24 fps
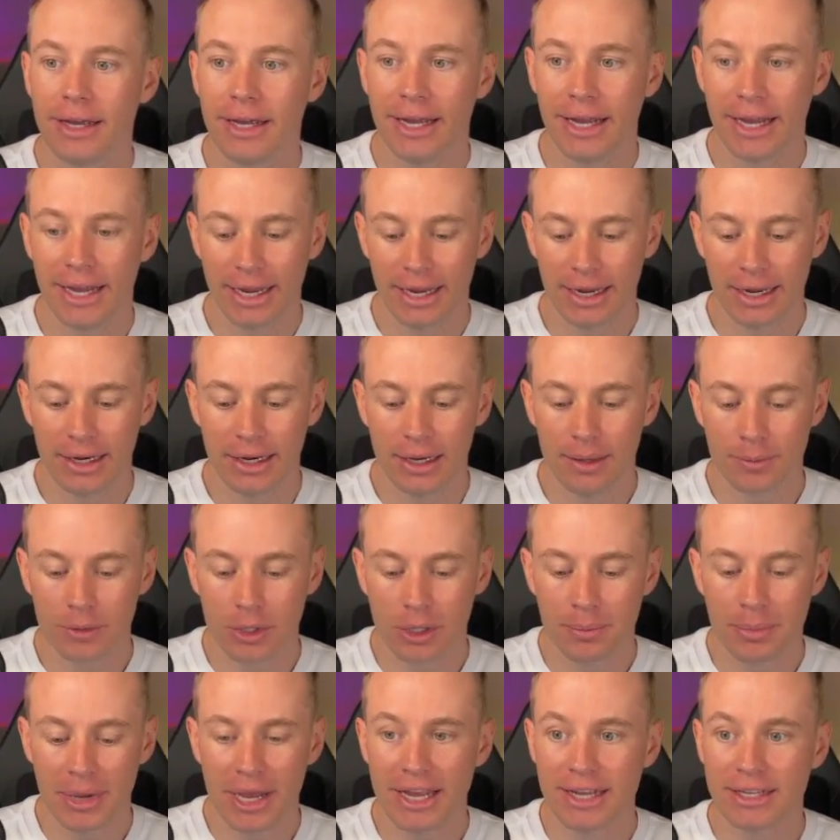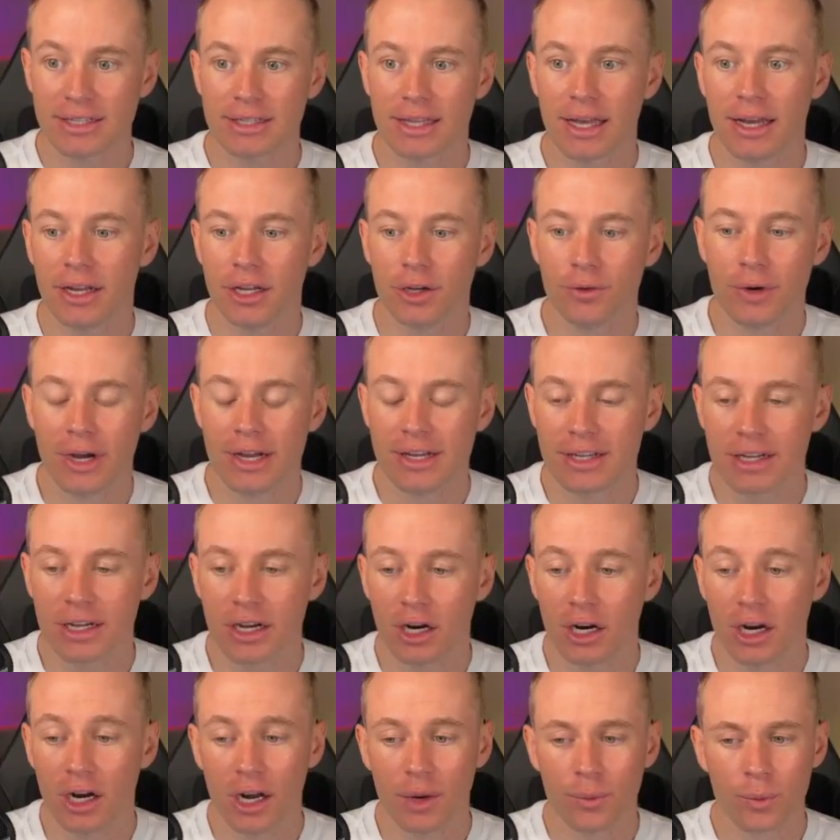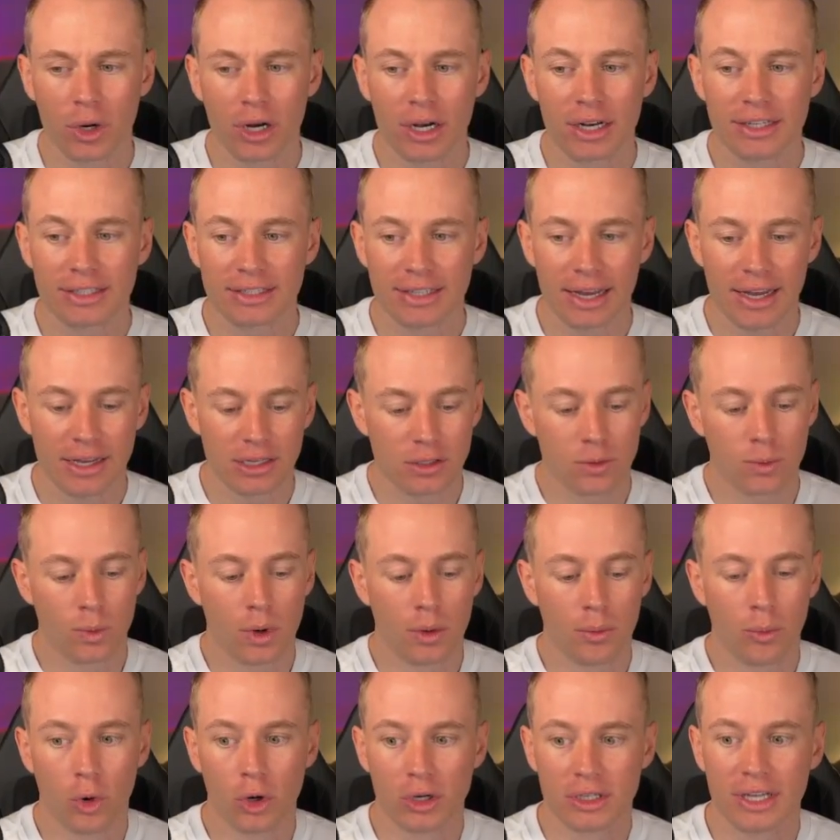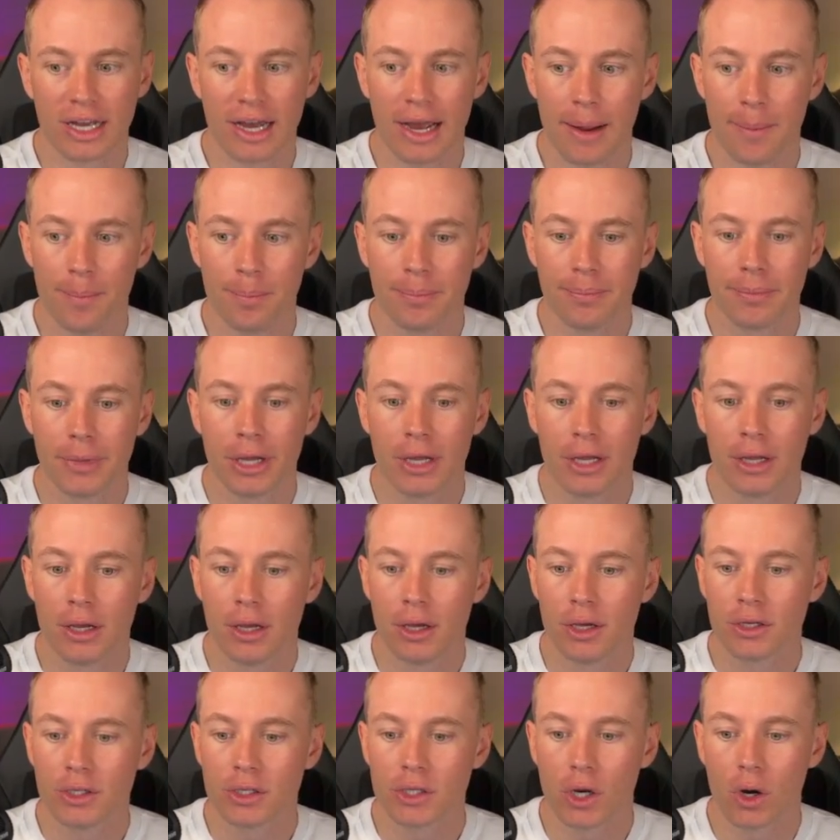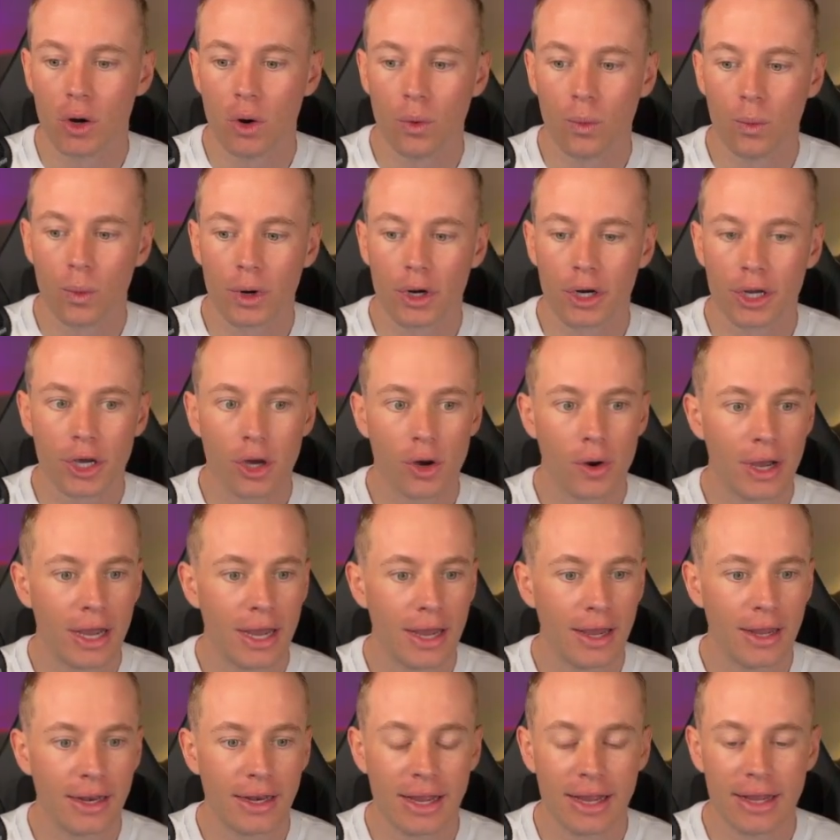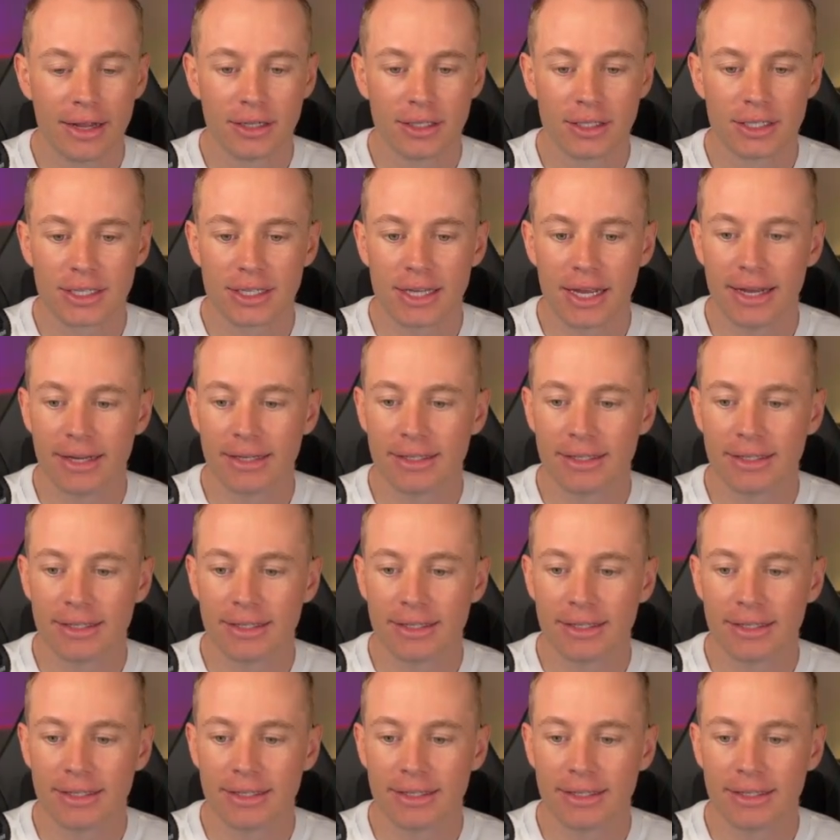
and I'm gonna paste that in right here, and we're gonna test one more time. So we're gonna go ahead and say